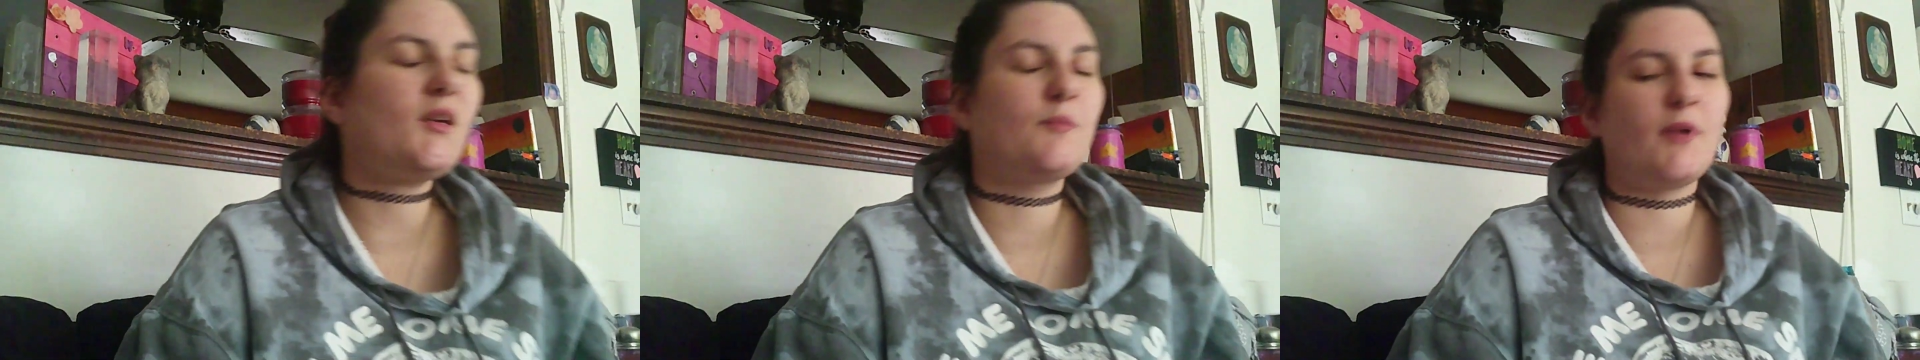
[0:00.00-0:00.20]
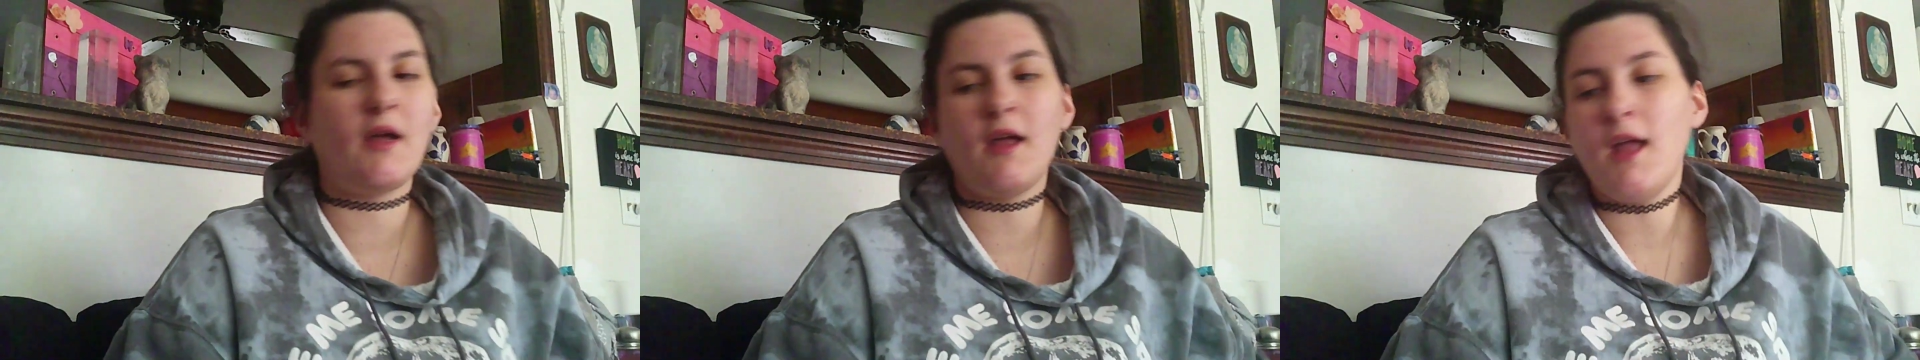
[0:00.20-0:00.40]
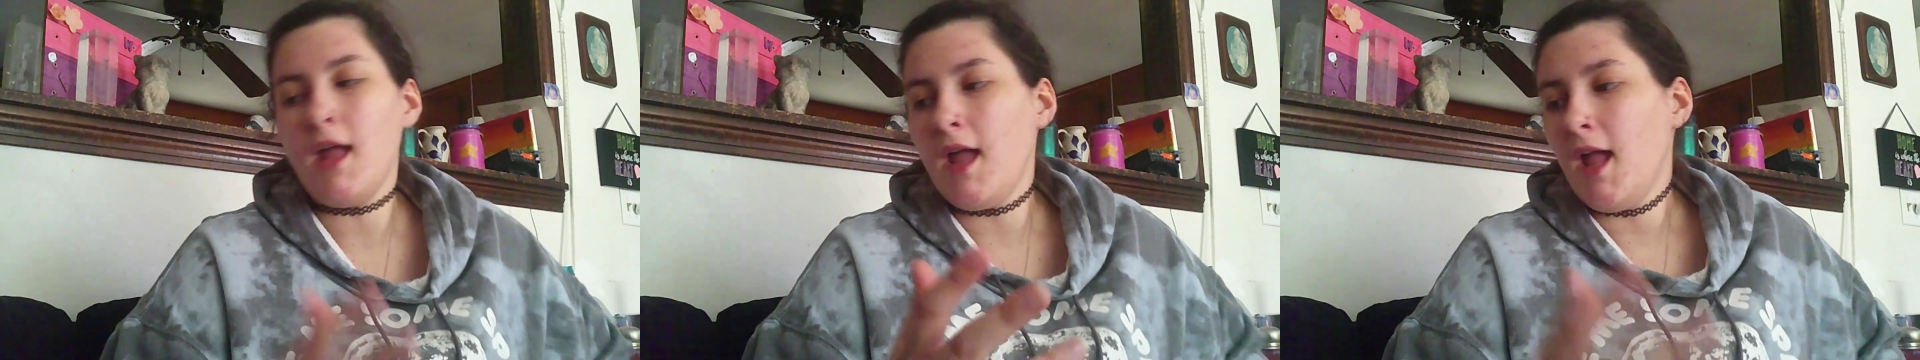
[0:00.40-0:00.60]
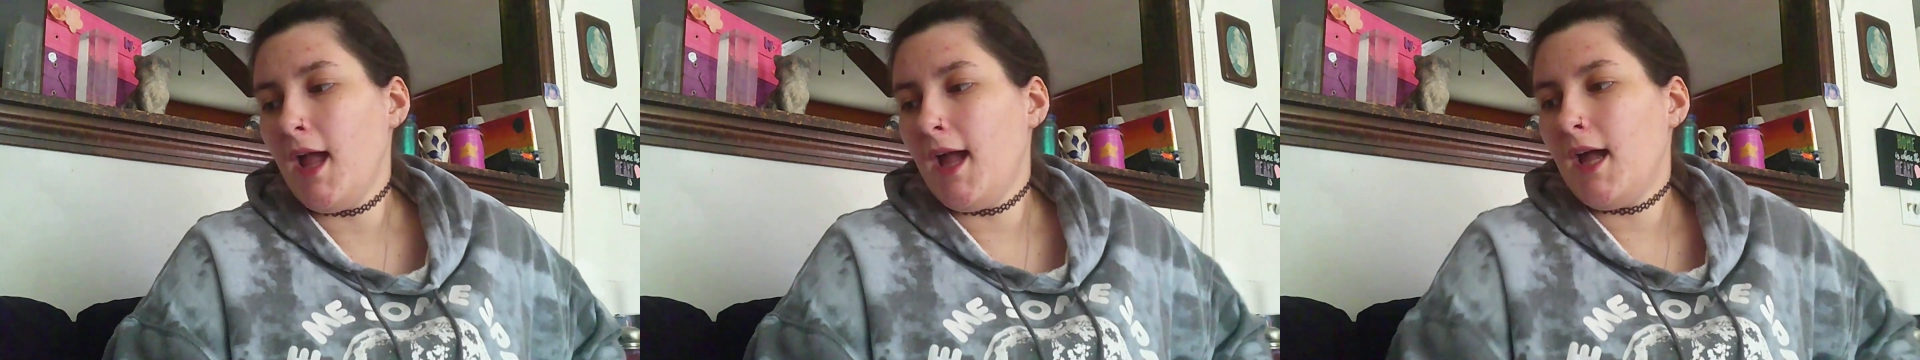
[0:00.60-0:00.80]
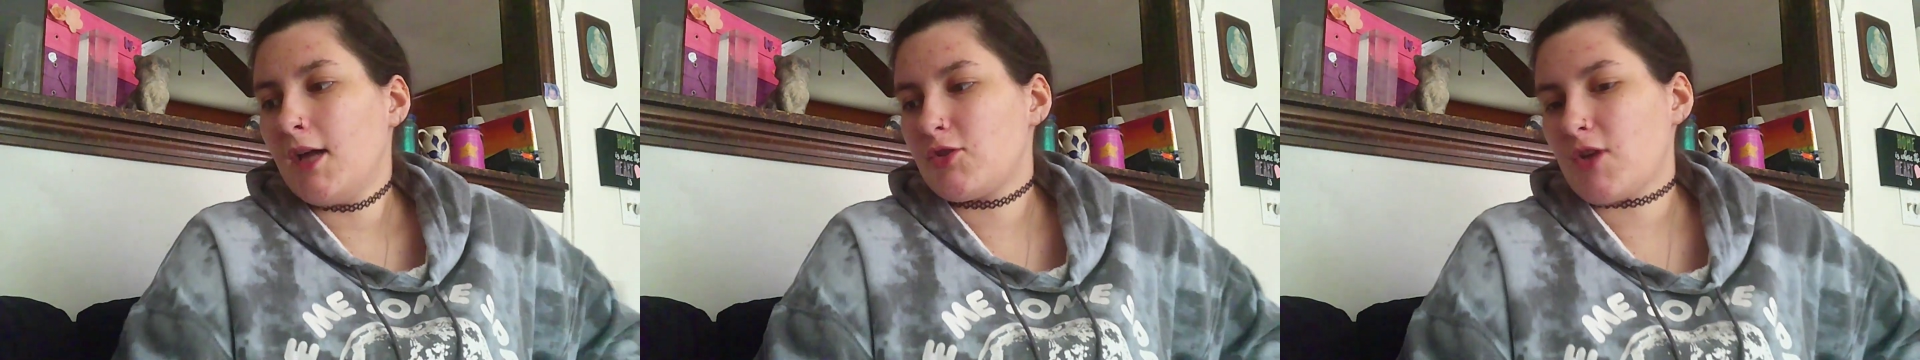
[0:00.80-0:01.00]
But
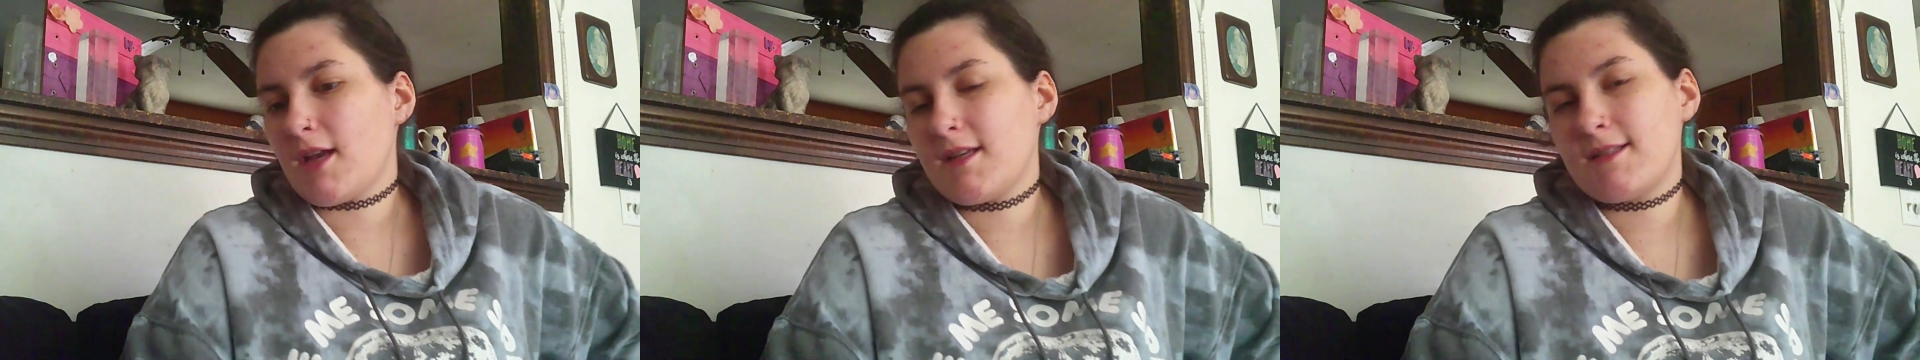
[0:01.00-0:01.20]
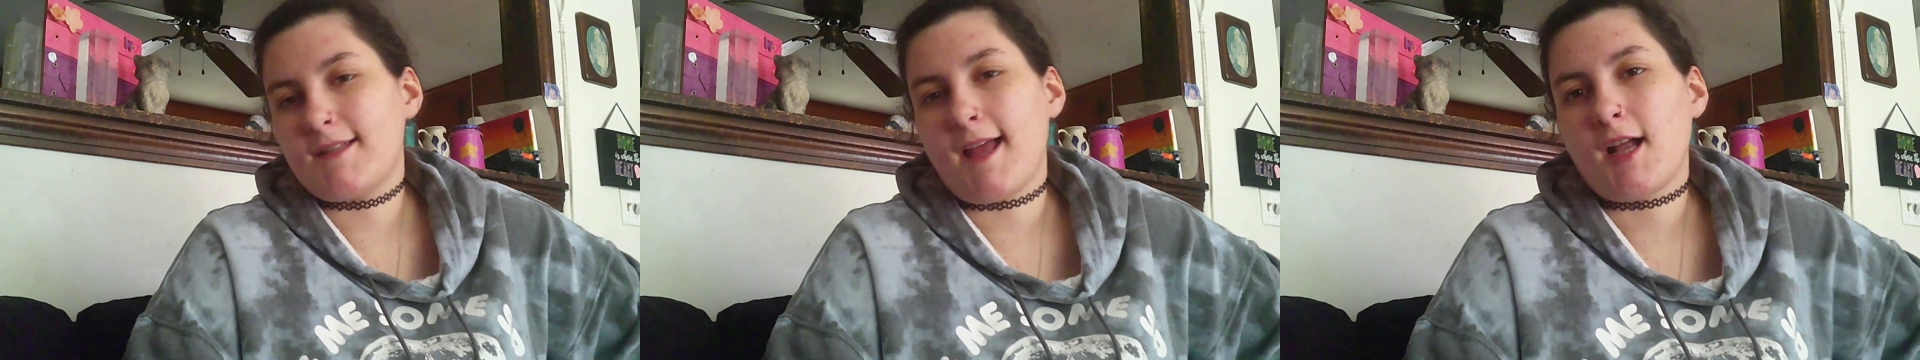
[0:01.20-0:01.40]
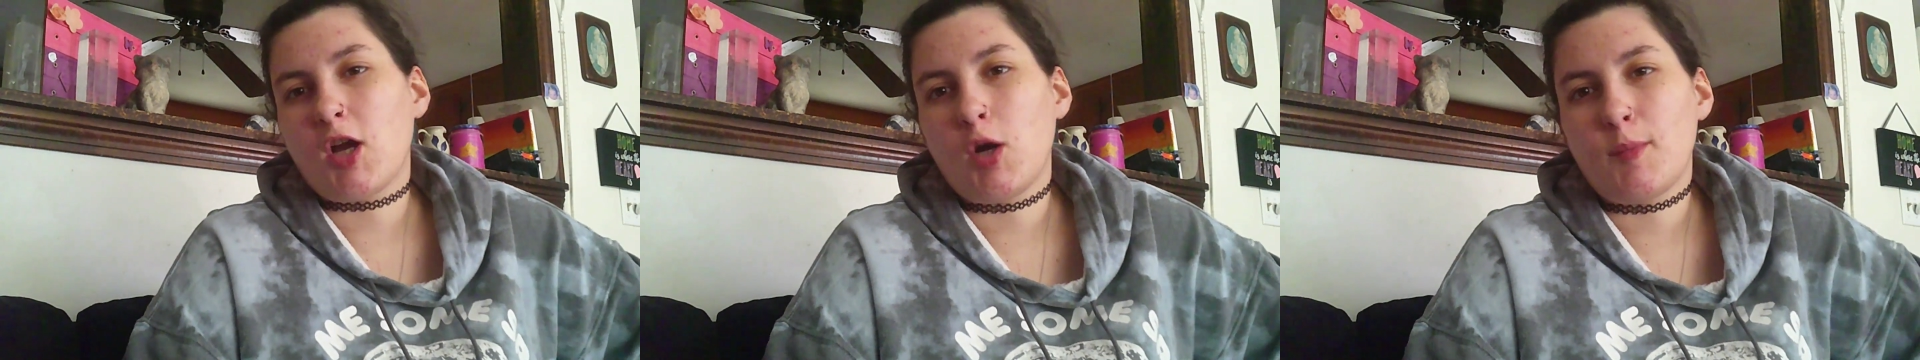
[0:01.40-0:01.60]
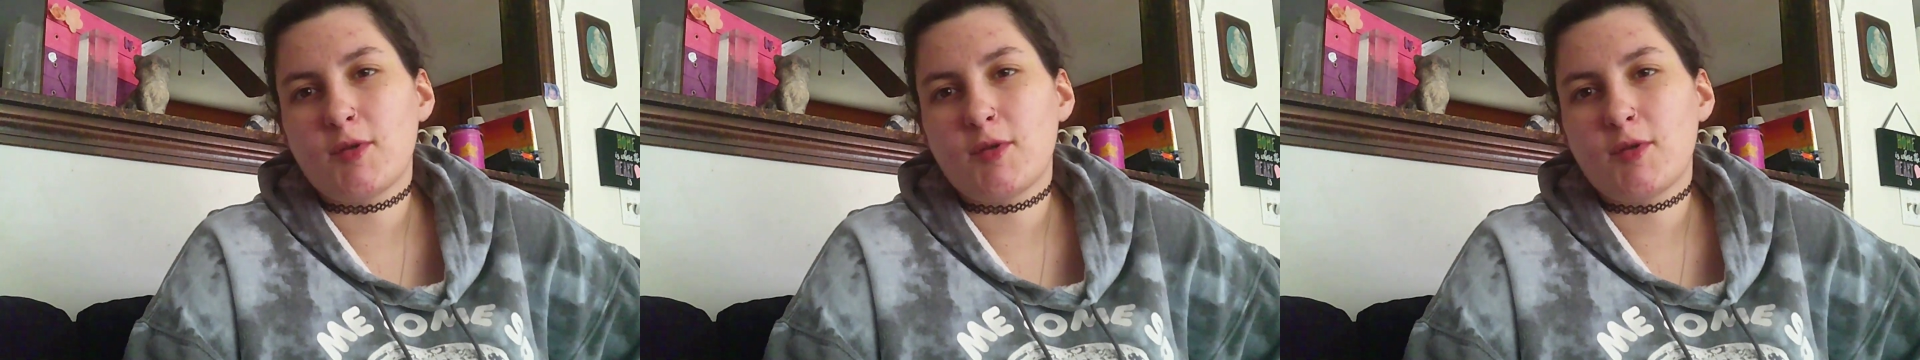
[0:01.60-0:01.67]
tried to stack a whole